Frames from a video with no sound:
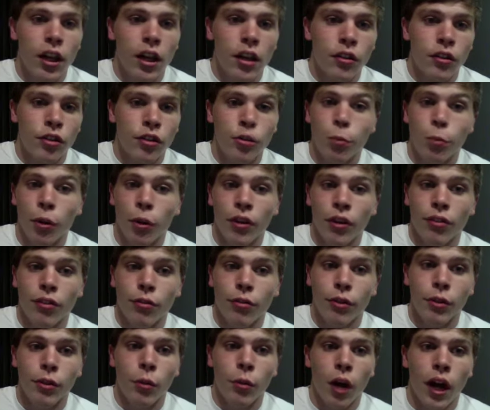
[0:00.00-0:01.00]

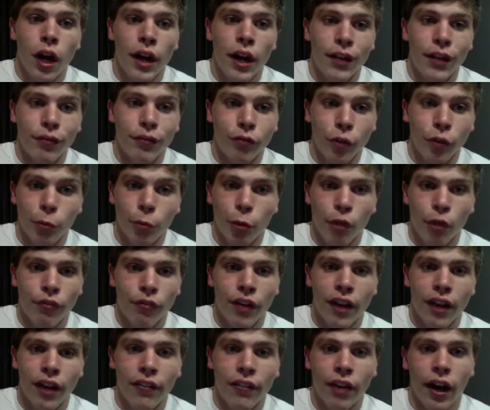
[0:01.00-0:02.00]
2.3 wide, and
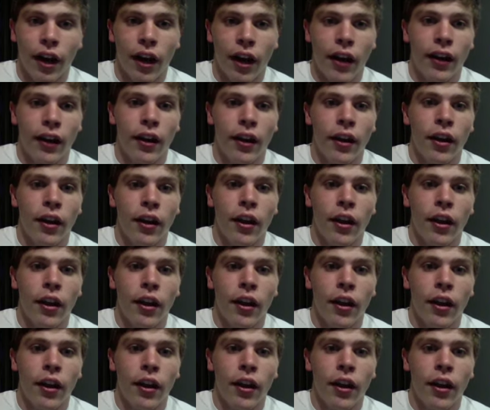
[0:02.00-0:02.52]
4.5 high.